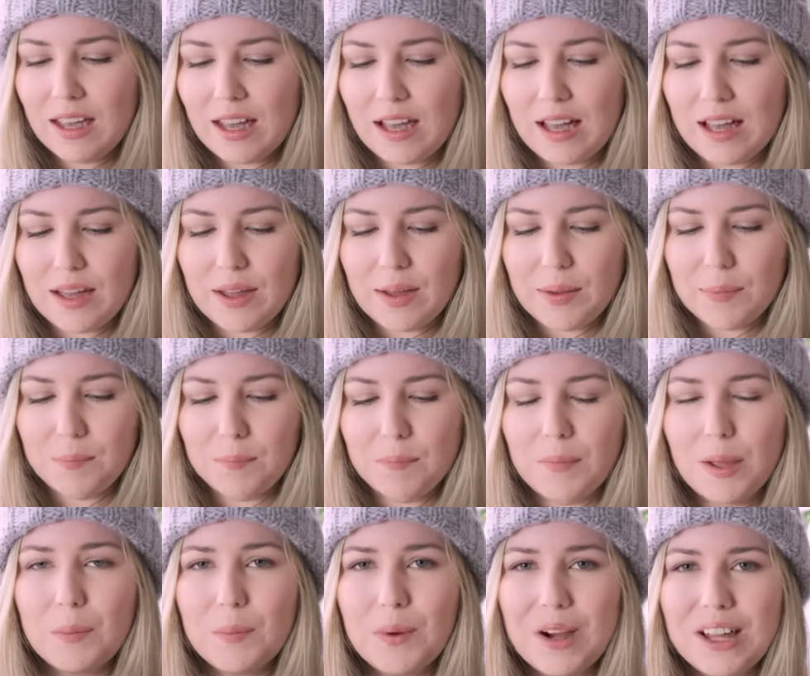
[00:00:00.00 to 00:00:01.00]
Um,
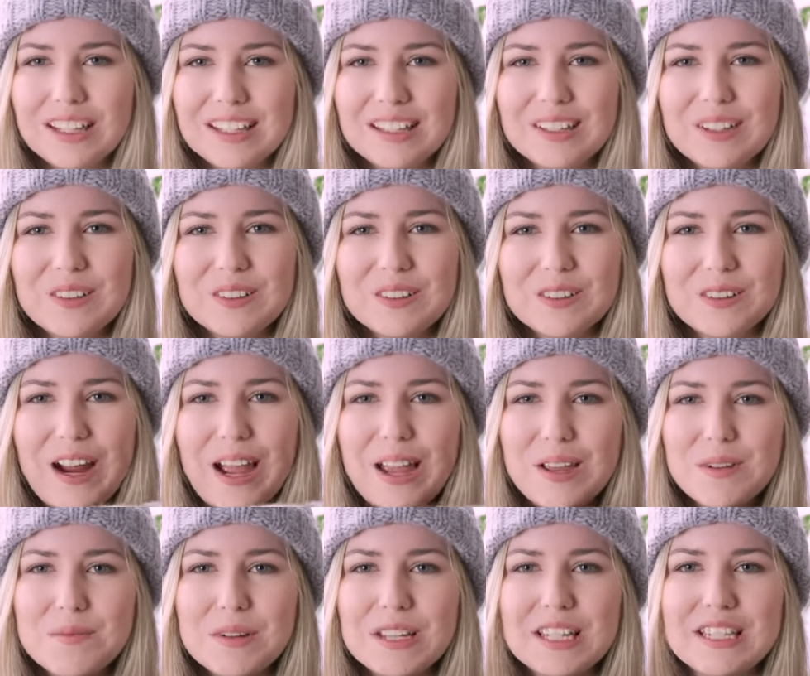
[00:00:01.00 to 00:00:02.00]
my one little
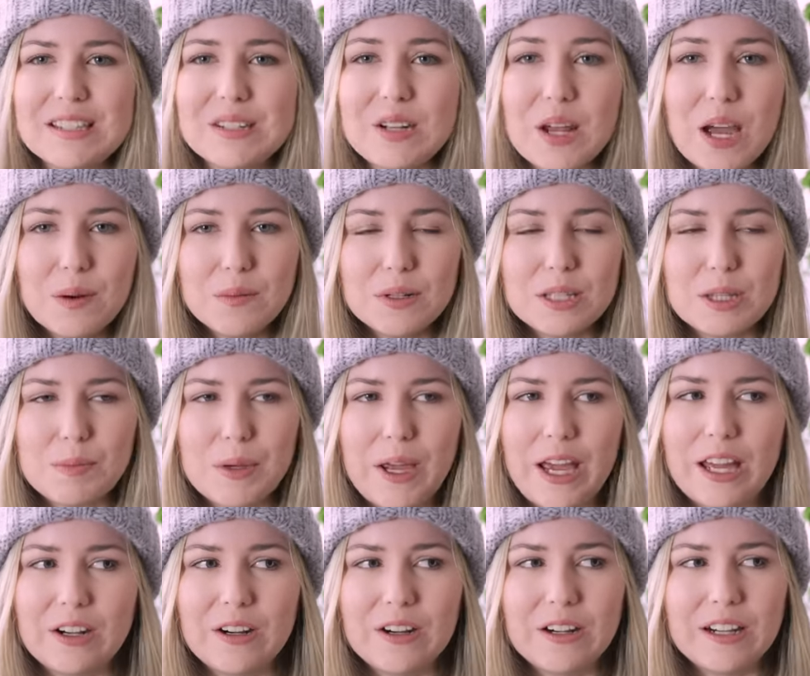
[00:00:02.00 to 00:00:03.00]
gripe is not with the
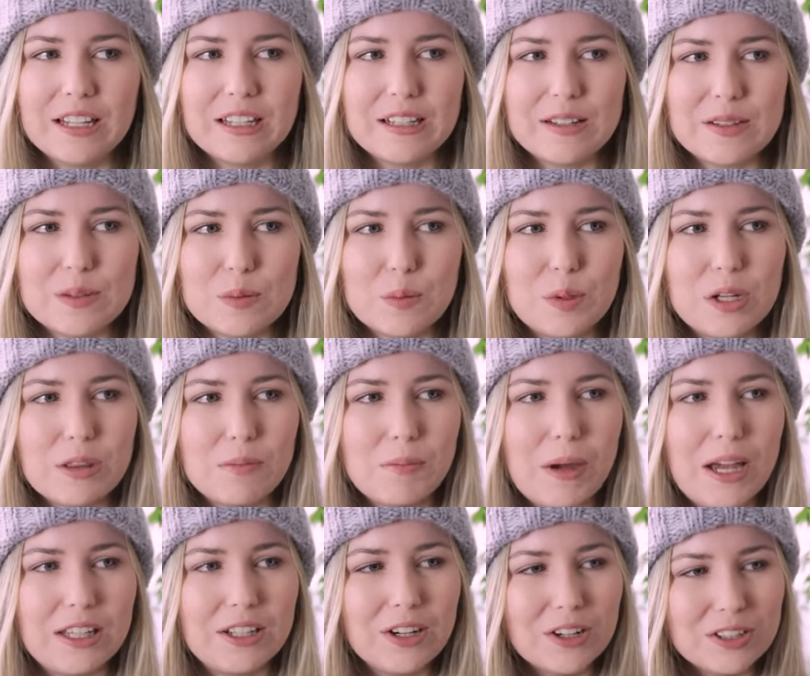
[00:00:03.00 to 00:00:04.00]
pattern, it is with
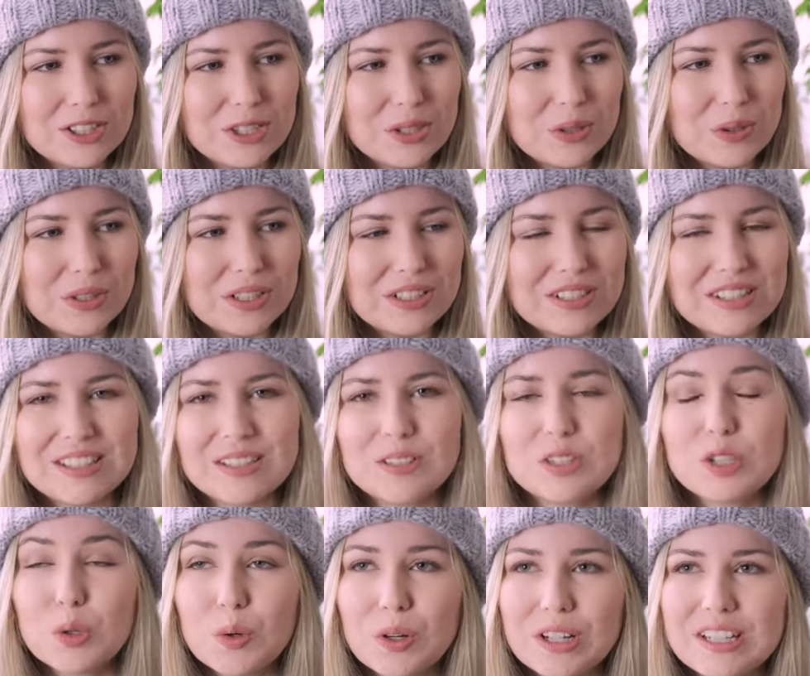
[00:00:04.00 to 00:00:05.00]
my yarn choice,
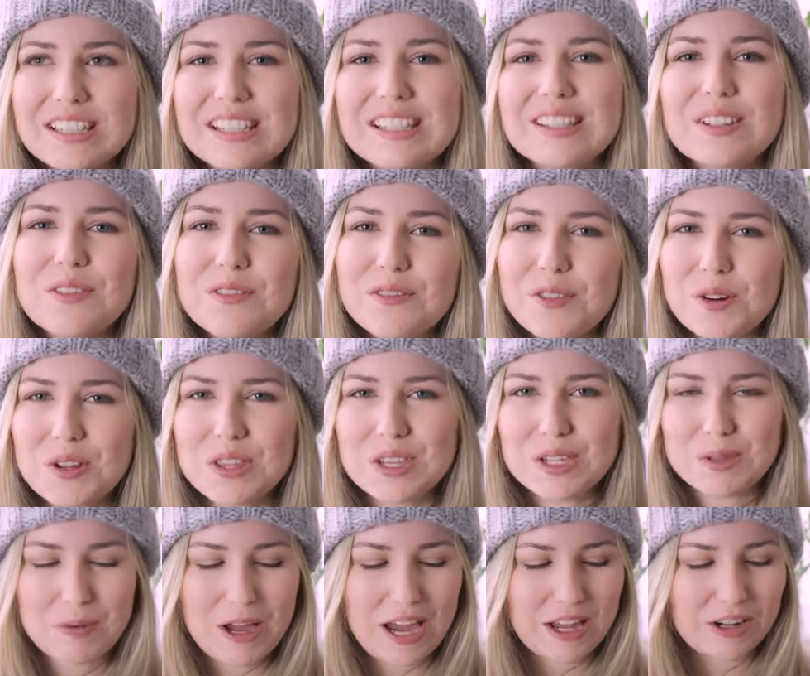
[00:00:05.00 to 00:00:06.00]
choice for
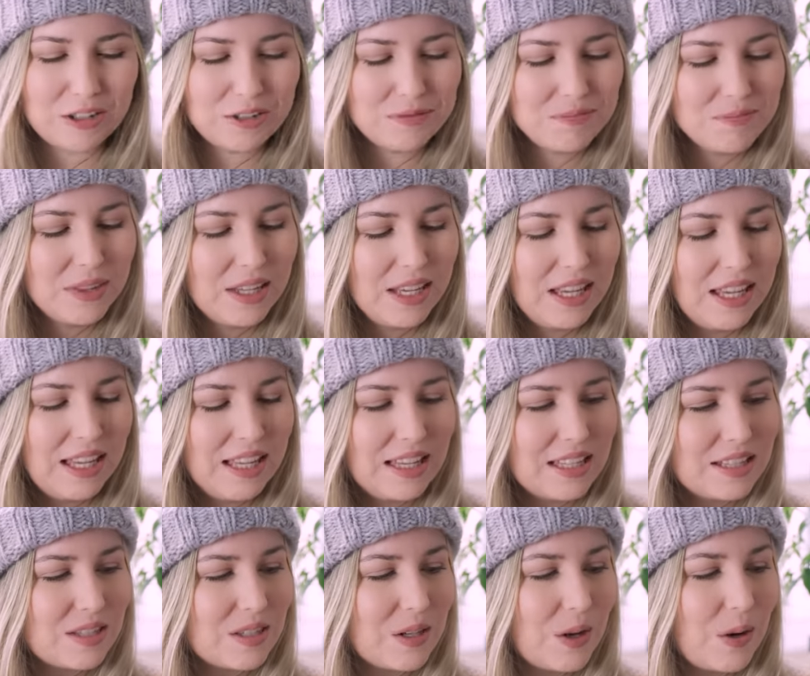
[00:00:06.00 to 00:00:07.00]
this pattern.
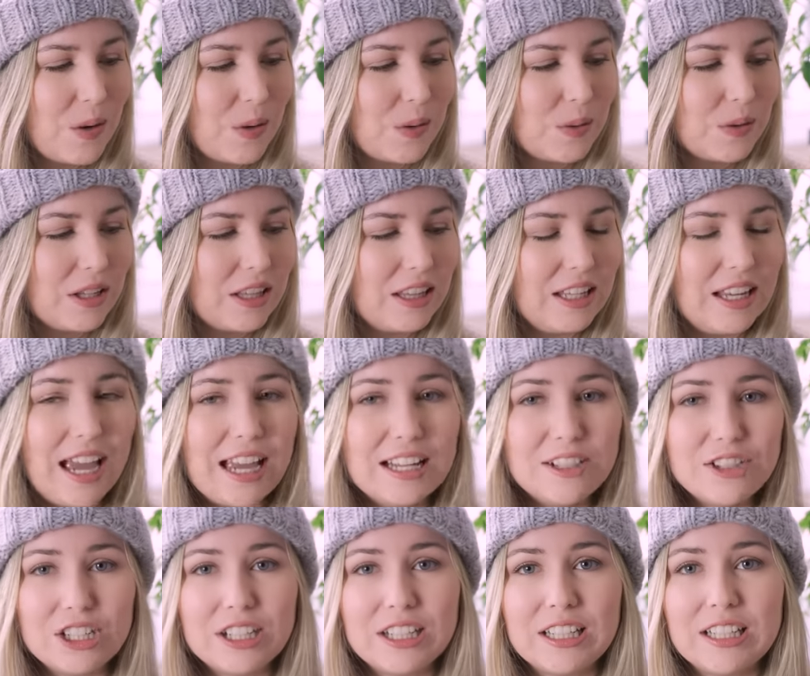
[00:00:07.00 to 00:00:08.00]
So the
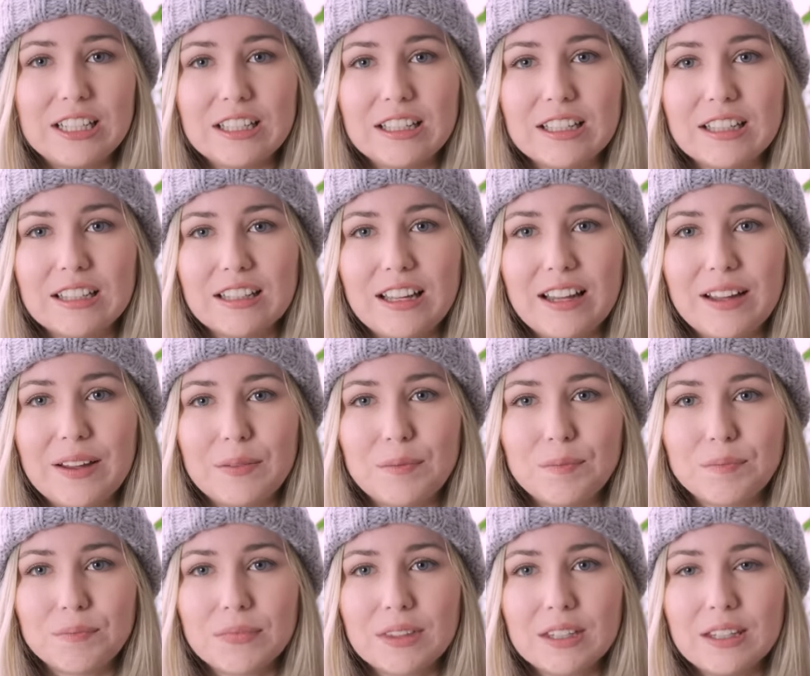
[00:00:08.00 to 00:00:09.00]
edging, um,
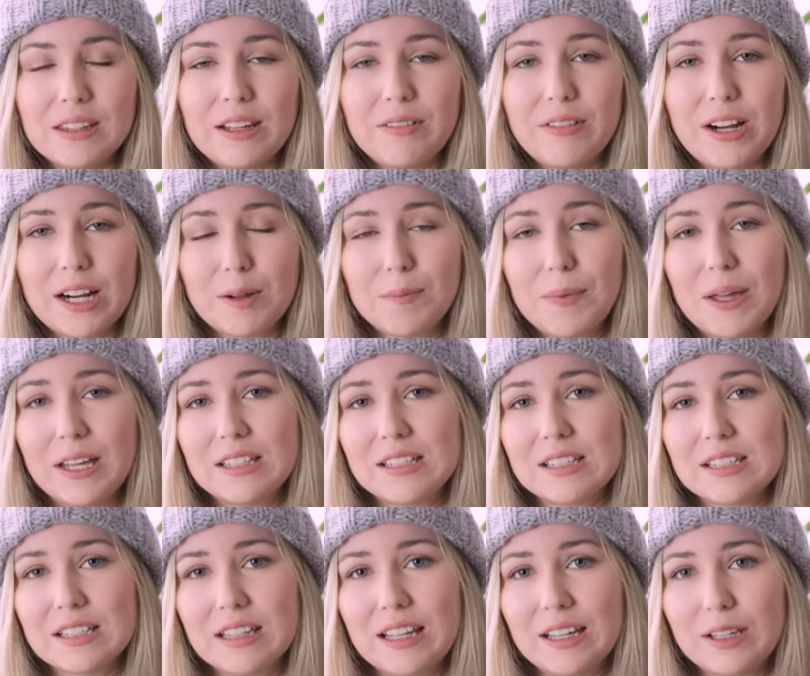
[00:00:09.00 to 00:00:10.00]
they
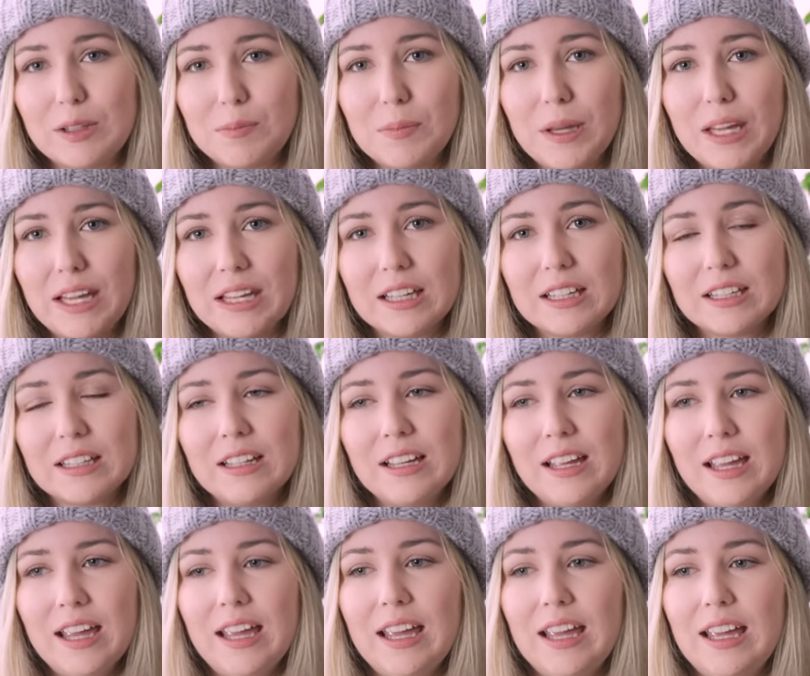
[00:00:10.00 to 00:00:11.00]
recommend that you make
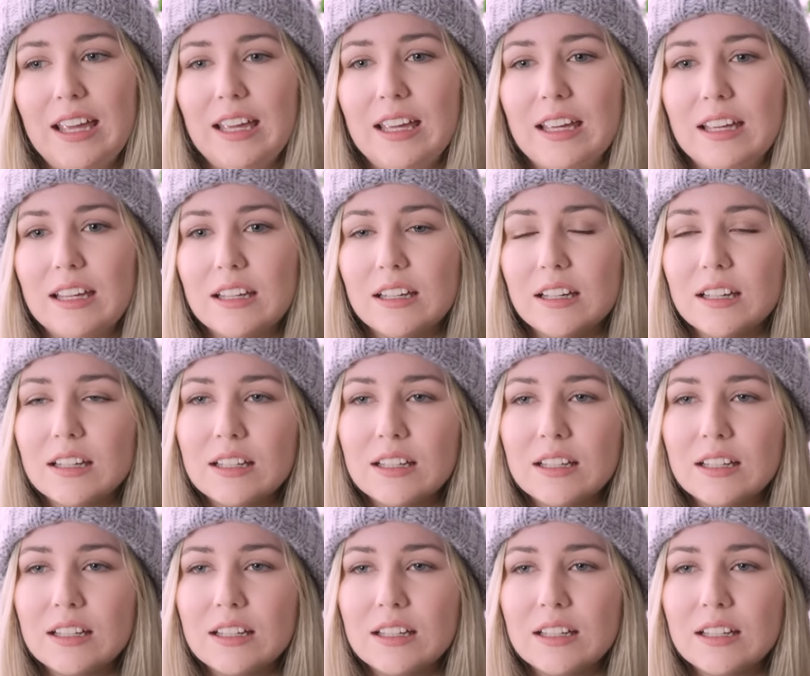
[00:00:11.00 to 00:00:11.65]
a